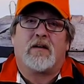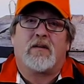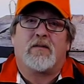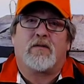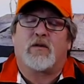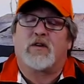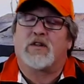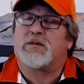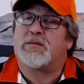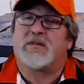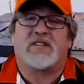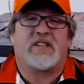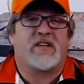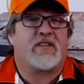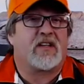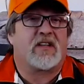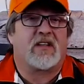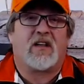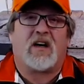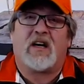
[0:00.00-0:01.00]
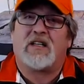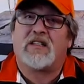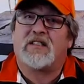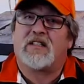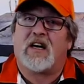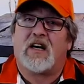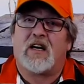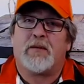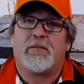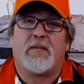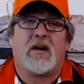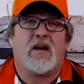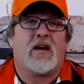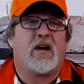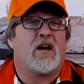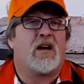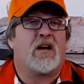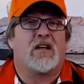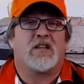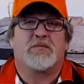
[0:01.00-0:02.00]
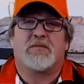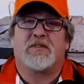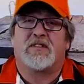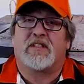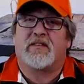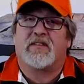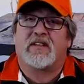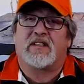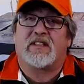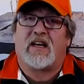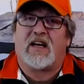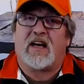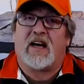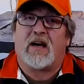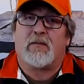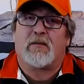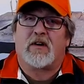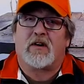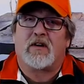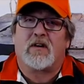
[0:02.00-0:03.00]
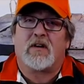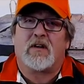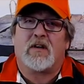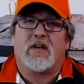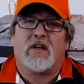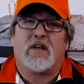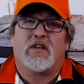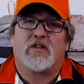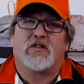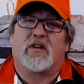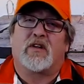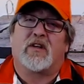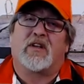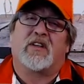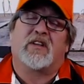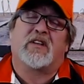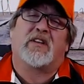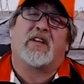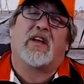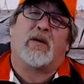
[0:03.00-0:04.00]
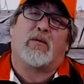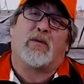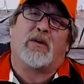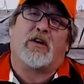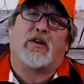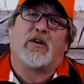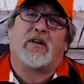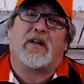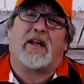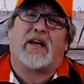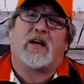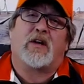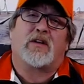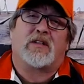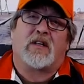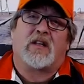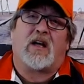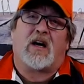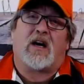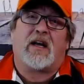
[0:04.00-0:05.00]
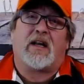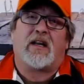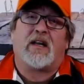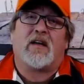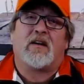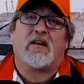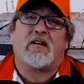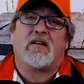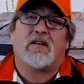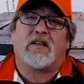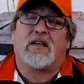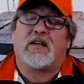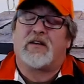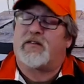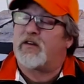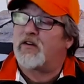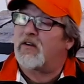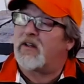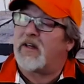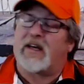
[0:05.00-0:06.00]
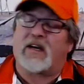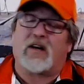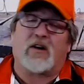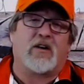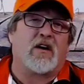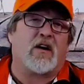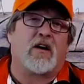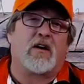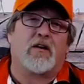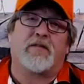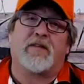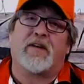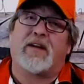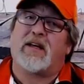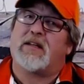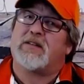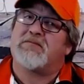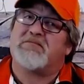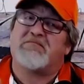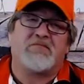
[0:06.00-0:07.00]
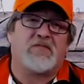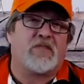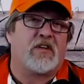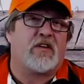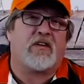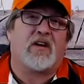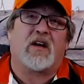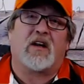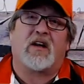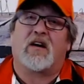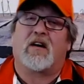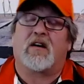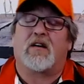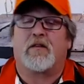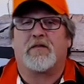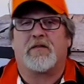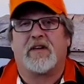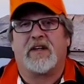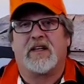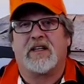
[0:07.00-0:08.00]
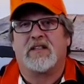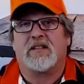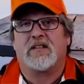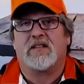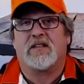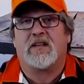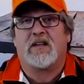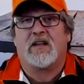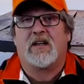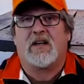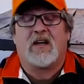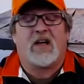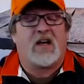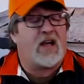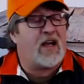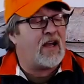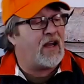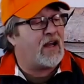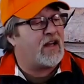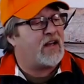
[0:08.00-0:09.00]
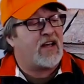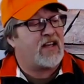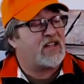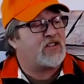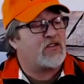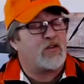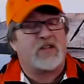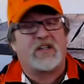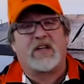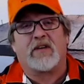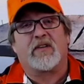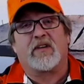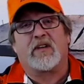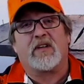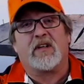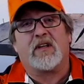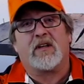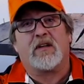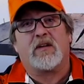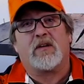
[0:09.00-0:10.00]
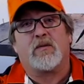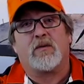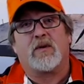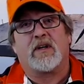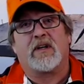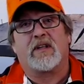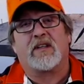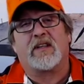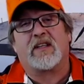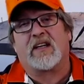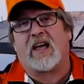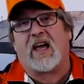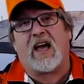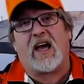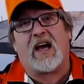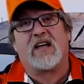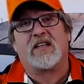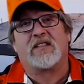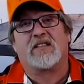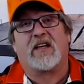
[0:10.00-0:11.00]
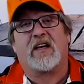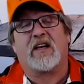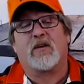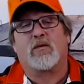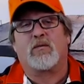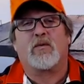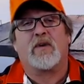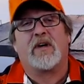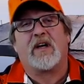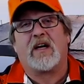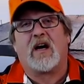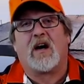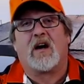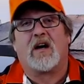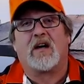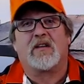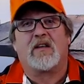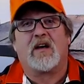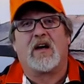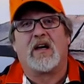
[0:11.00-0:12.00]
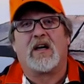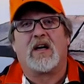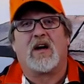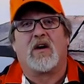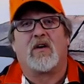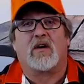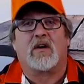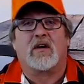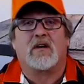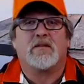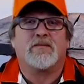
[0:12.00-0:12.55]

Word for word: for a specific line type, a specific diameter, so that when you're letting out the line, if you're letting out 100 feet, you got 100 feet. And that's no different with the KastKing ReKon line counter.